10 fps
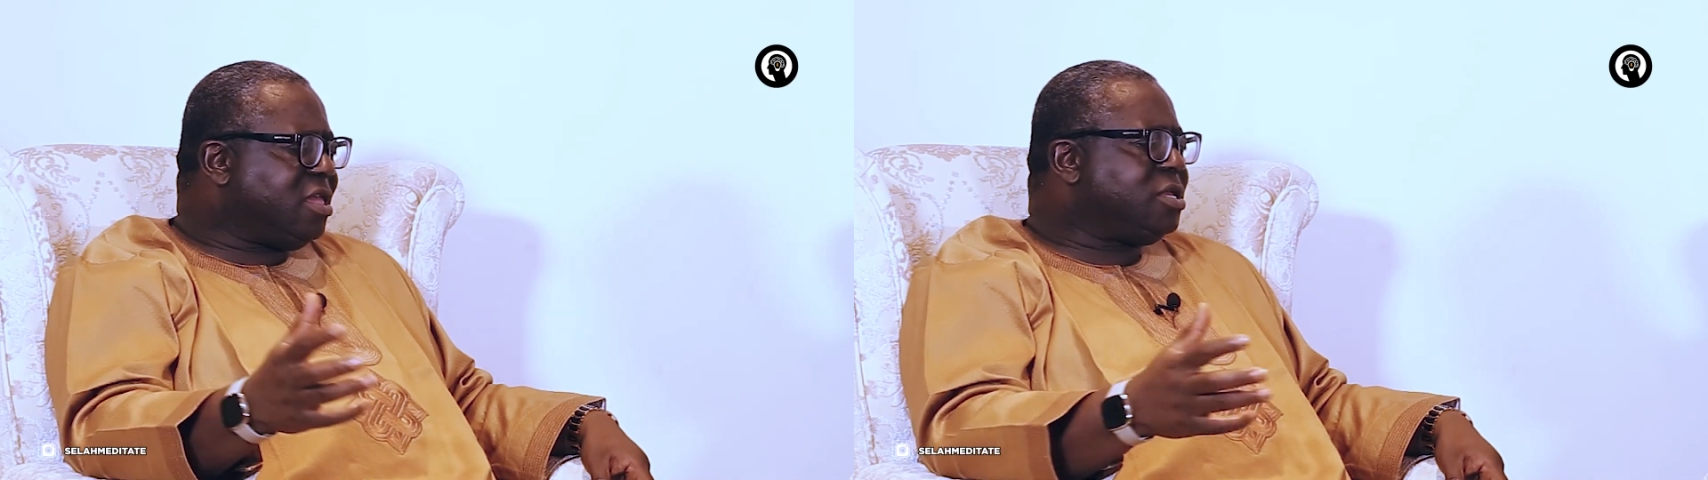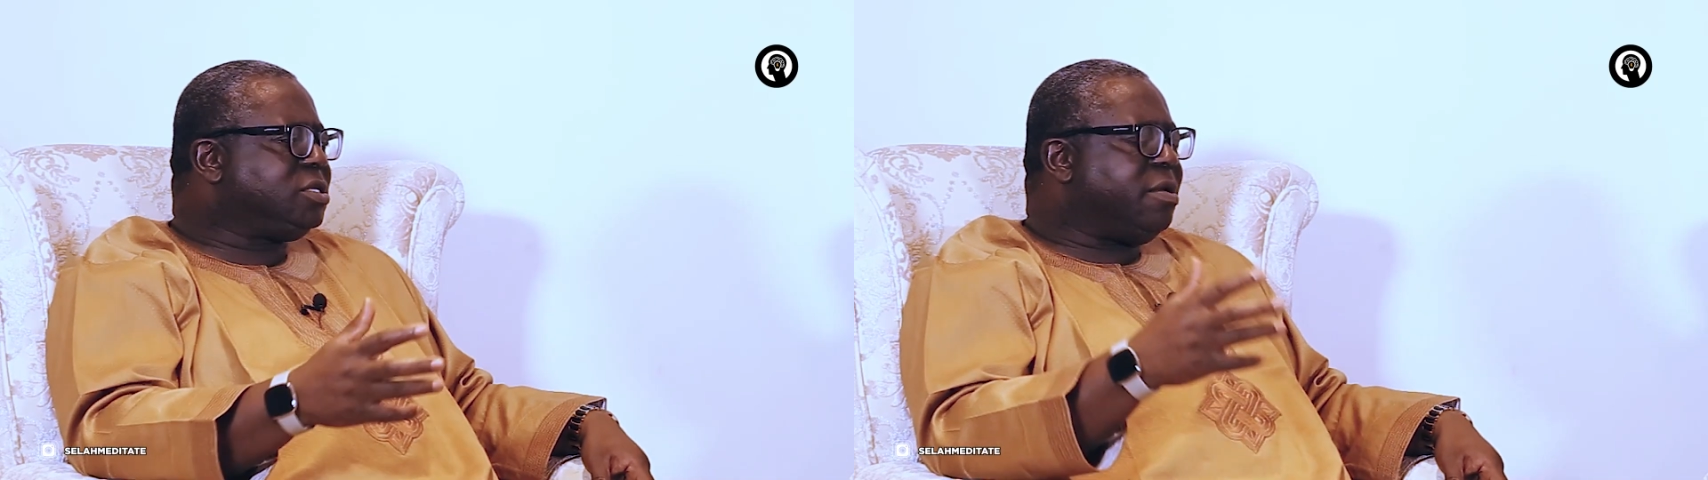
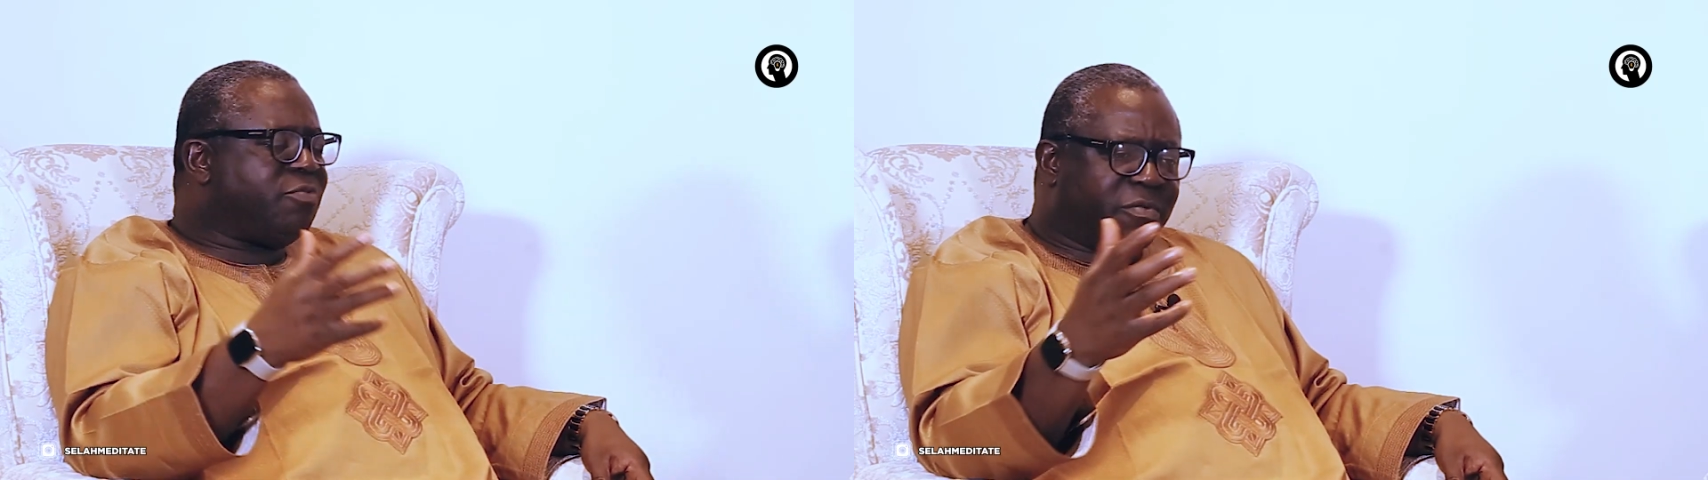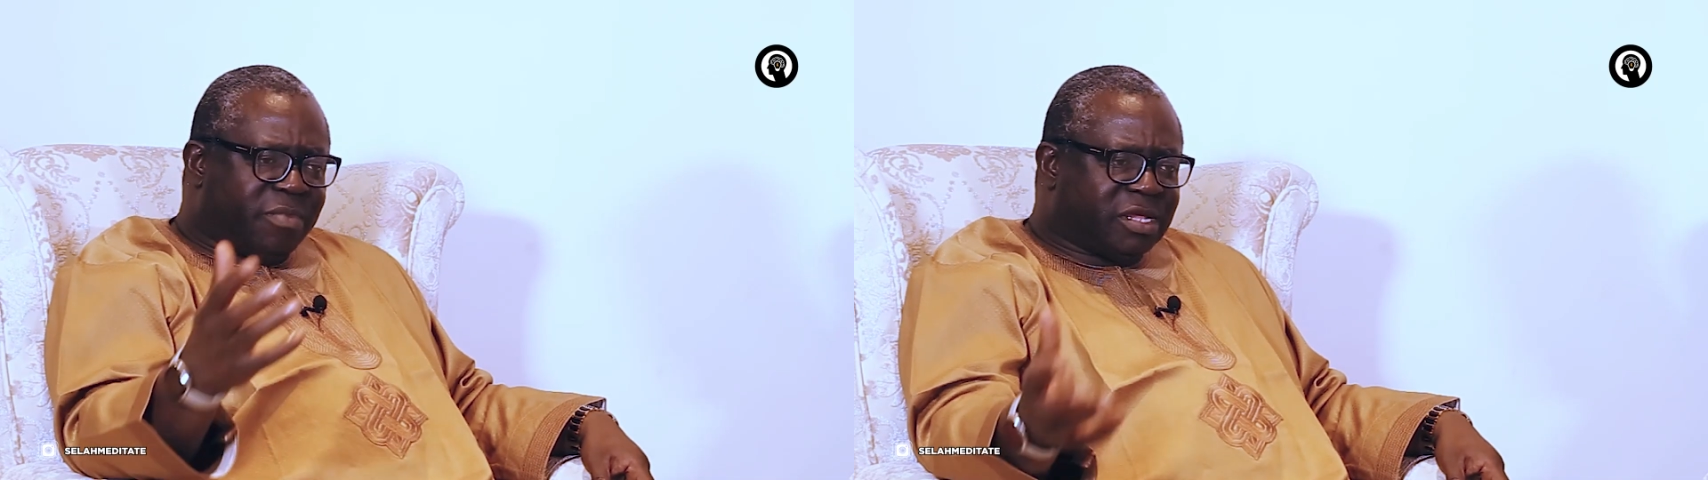Step
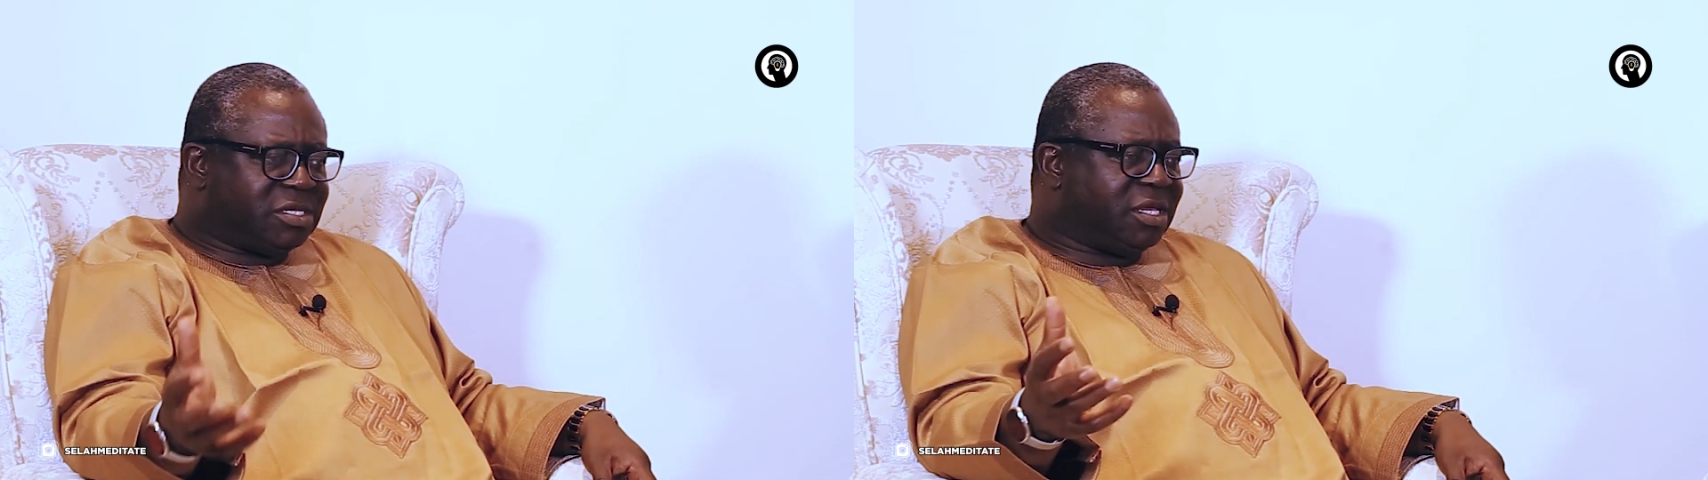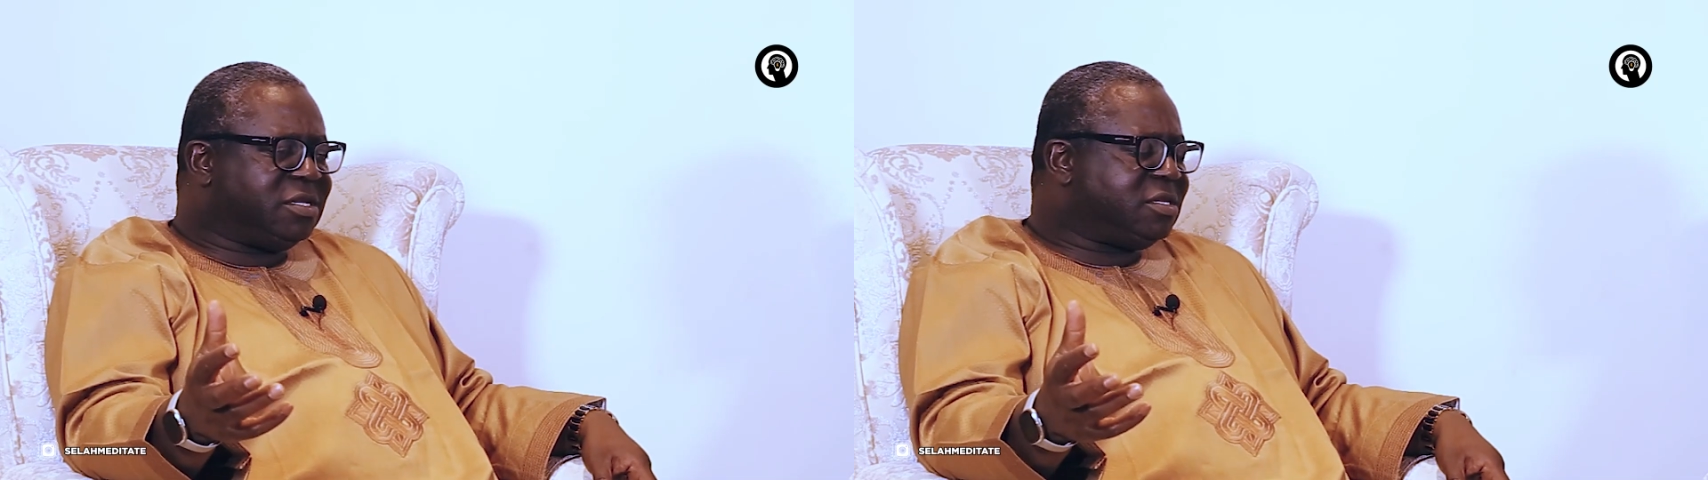number
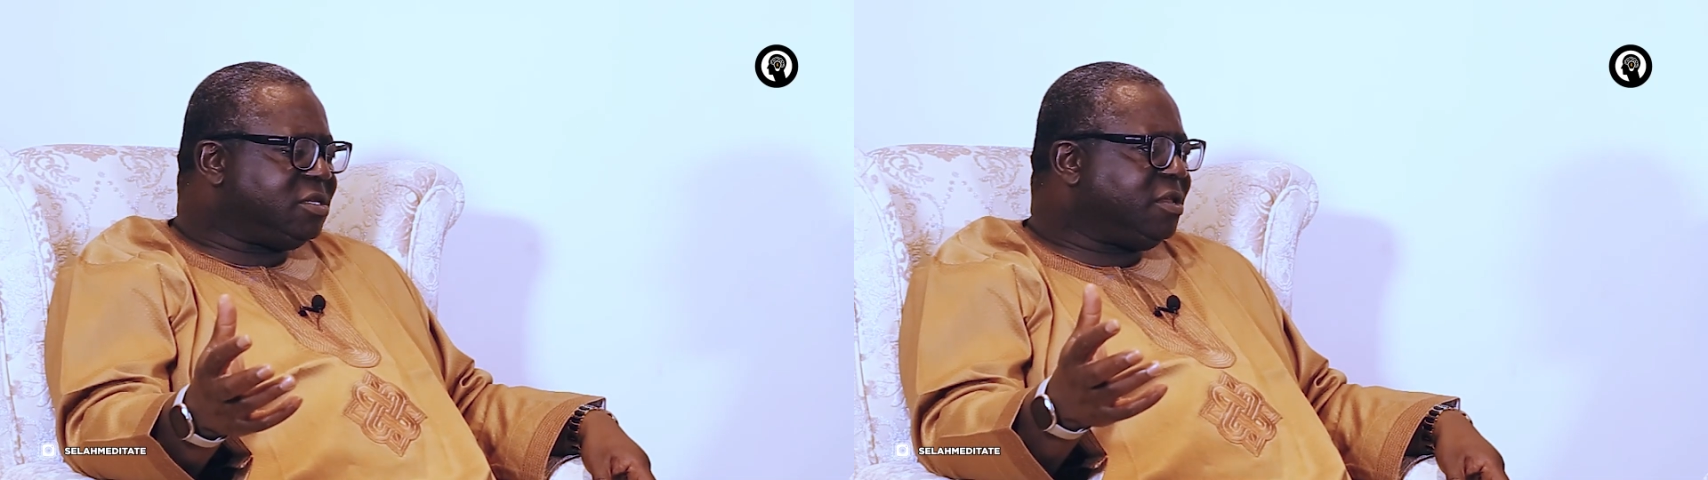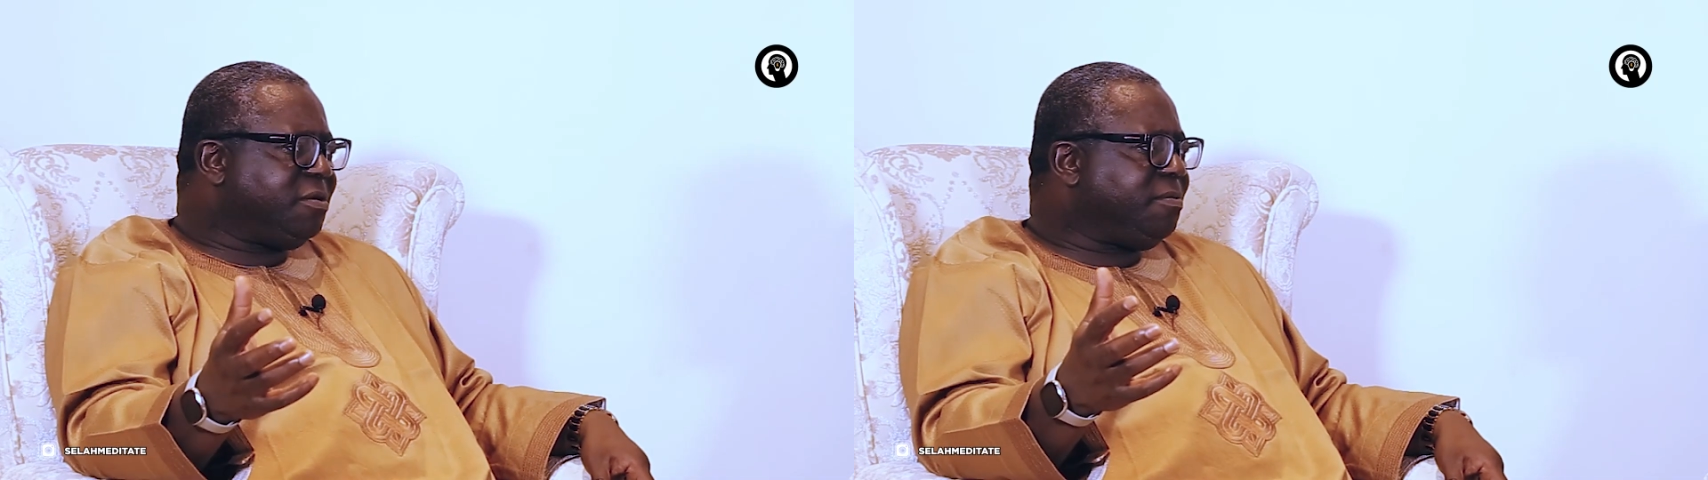6,